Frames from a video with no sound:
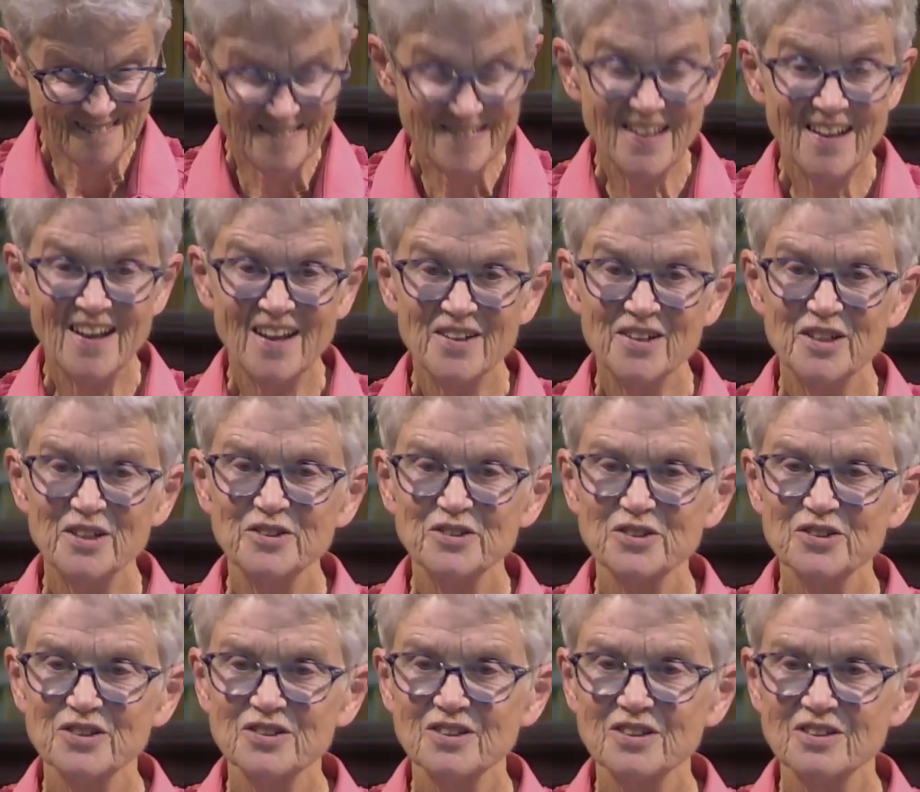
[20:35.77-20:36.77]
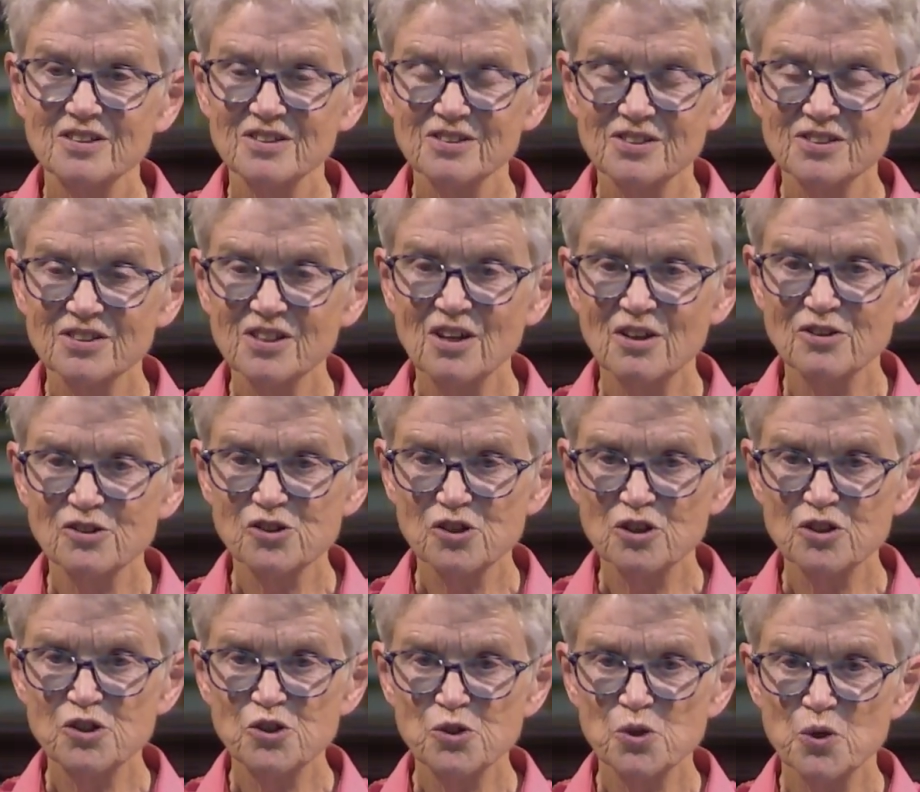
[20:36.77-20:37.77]
and it's such a
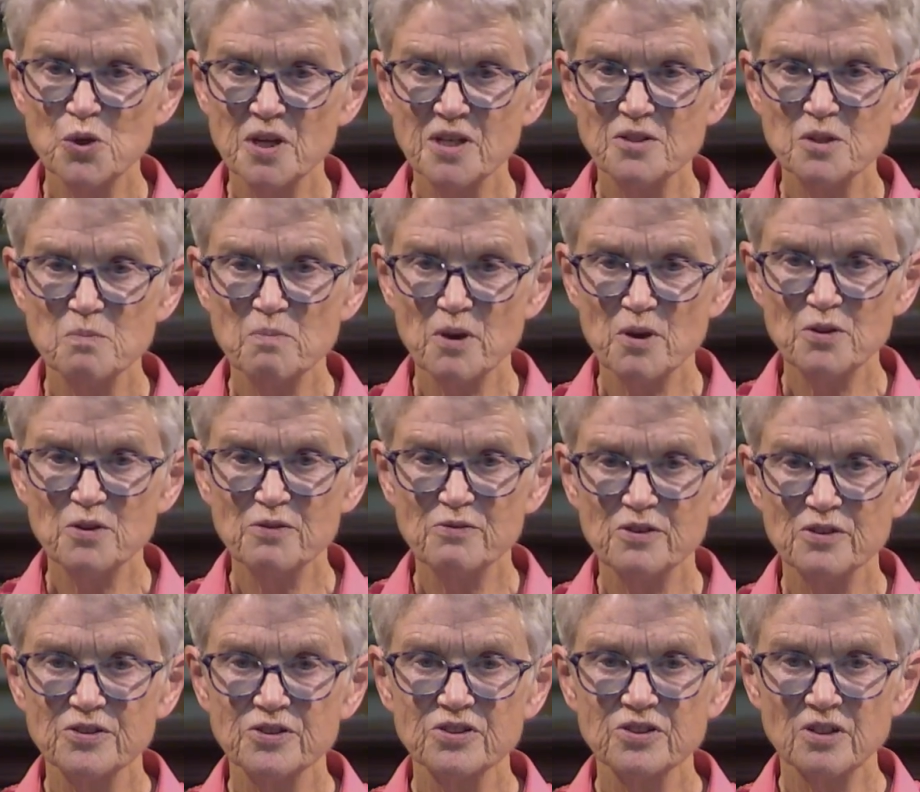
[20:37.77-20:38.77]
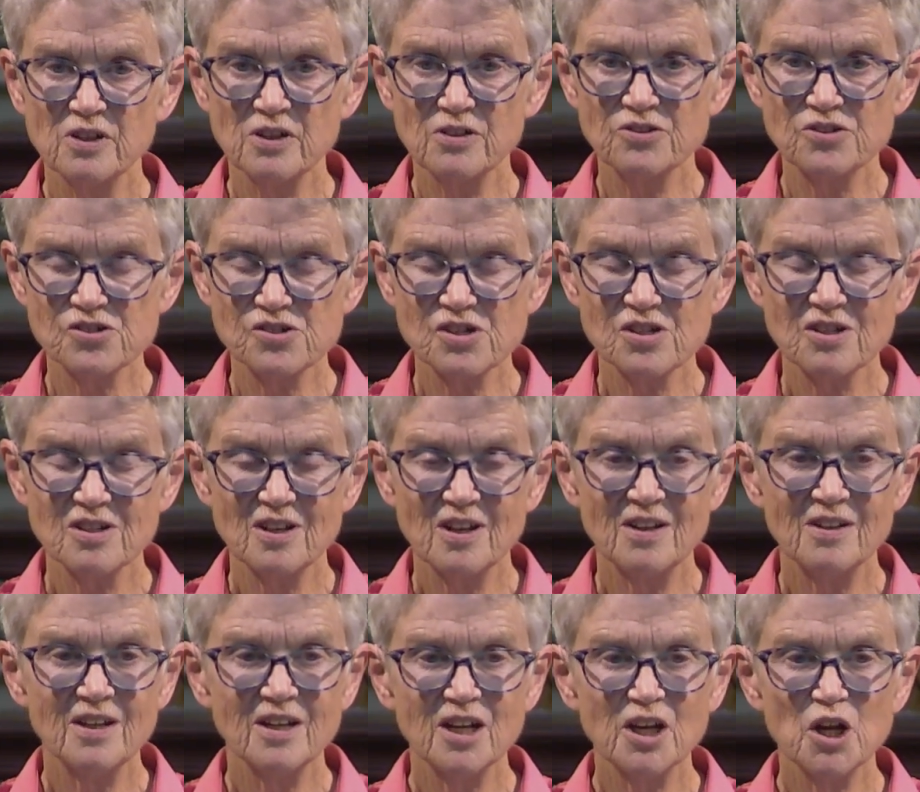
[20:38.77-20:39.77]
joy to both of us, such an
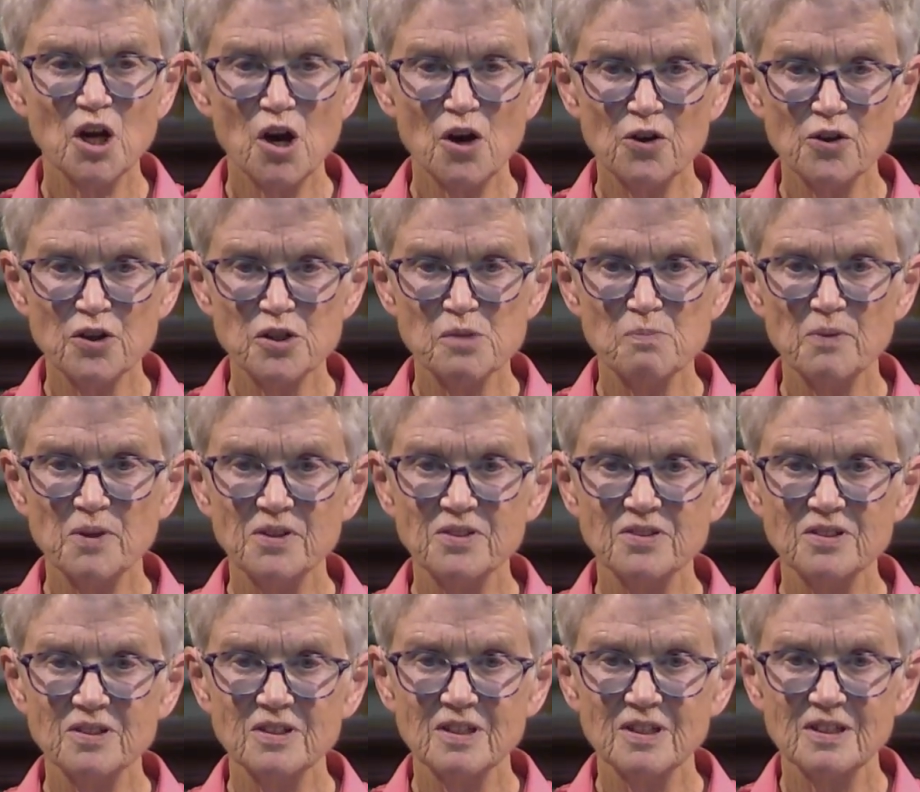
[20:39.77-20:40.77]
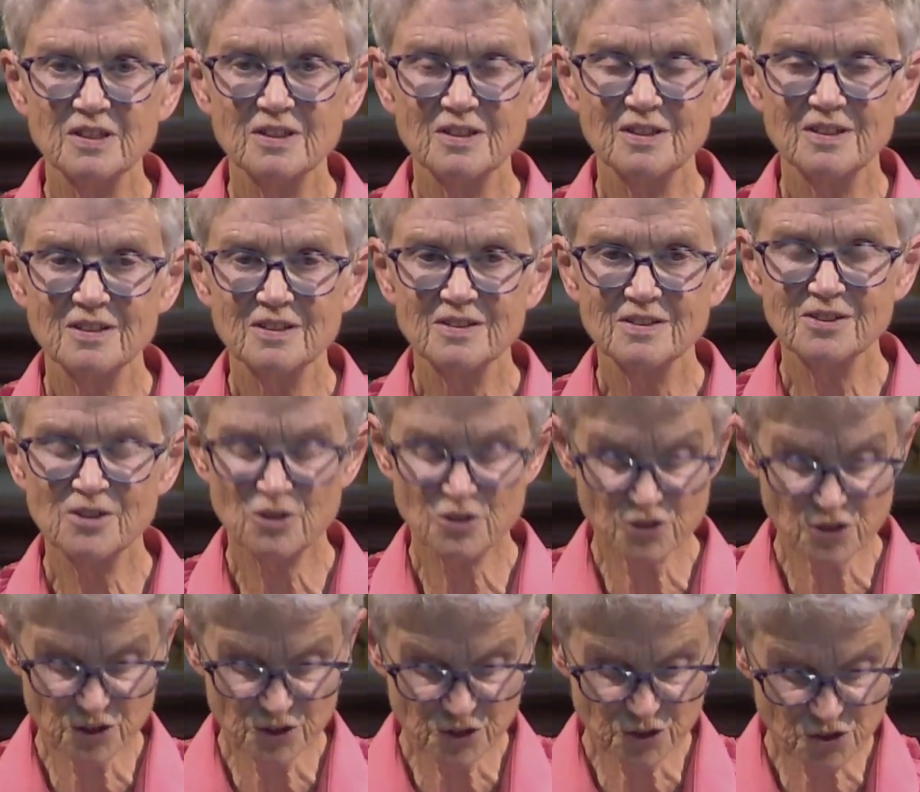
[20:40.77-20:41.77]
encouragement, such a
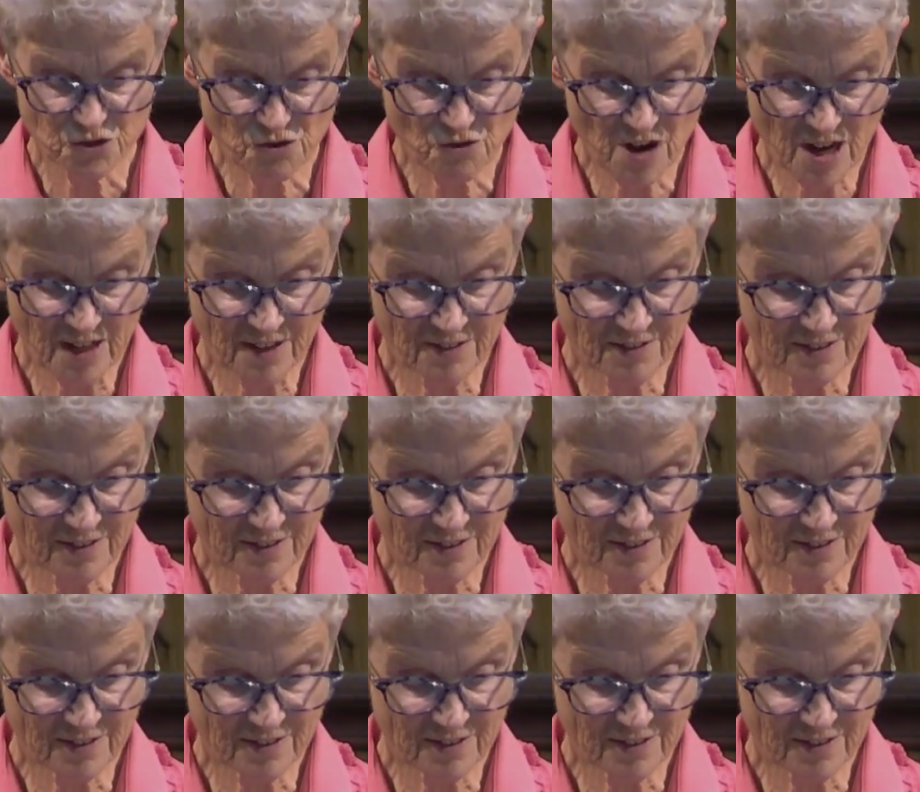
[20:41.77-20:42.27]
strength.